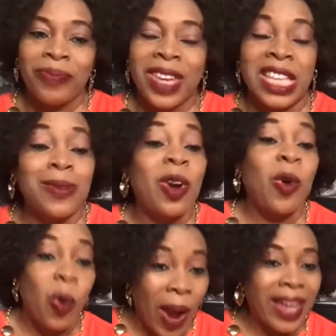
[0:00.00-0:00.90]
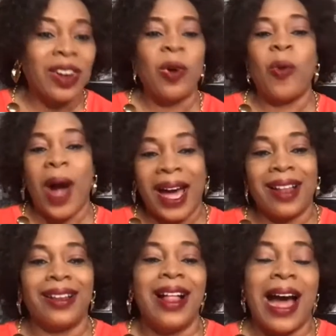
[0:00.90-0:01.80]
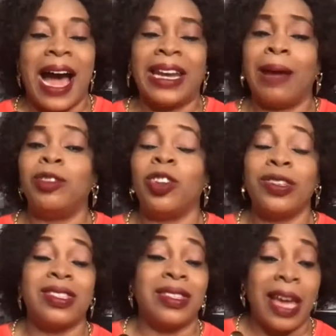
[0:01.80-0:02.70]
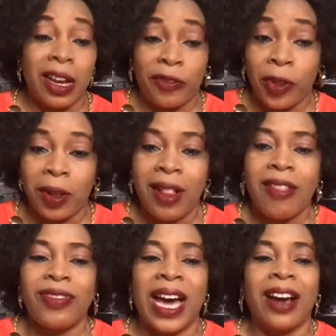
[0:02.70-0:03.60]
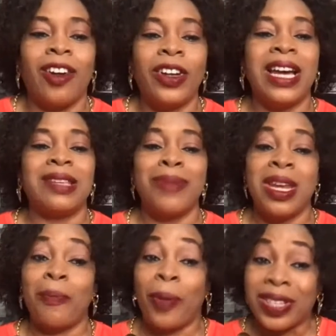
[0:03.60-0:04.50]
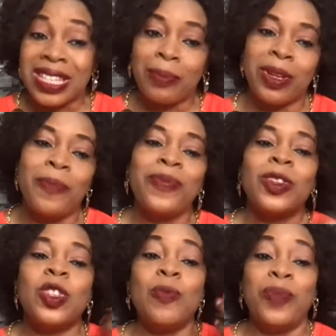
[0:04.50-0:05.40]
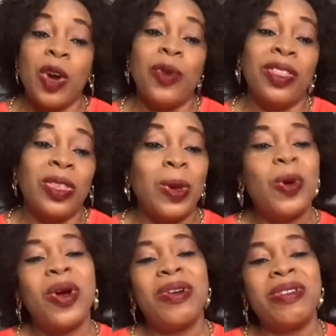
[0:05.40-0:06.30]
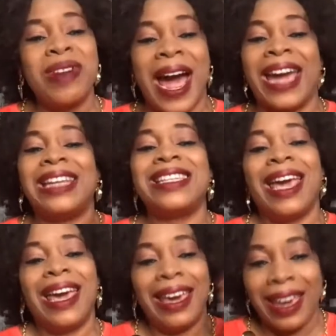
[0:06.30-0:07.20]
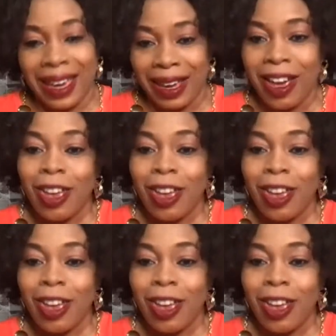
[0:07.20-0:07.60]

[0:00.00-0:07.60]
It's been quite a while, and I'm just thankful that God has made it possible to be with you right here.